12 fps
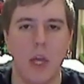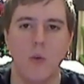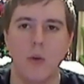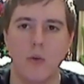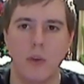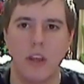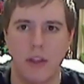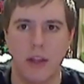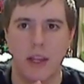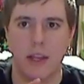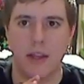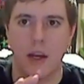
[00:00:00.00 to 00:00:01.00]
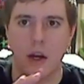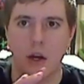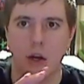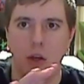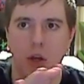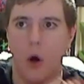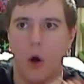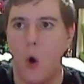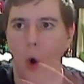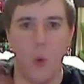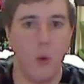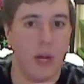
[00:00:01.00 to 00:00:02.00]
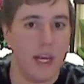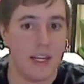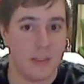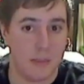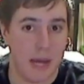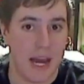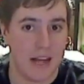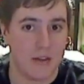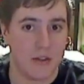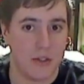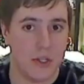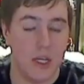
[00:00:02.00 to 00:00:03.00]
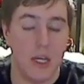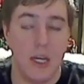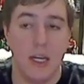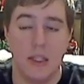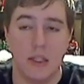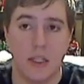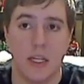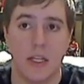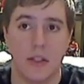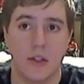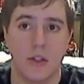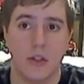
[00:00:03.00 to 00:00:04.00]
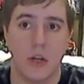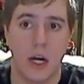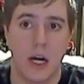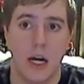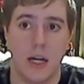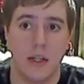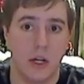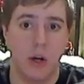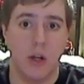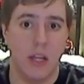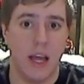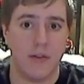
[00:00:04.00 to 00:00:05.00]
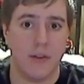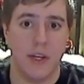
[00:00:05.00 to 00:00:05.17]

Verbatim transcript: You wouldn't really think that there, you know, a whole week has passed since uh, Daryl left.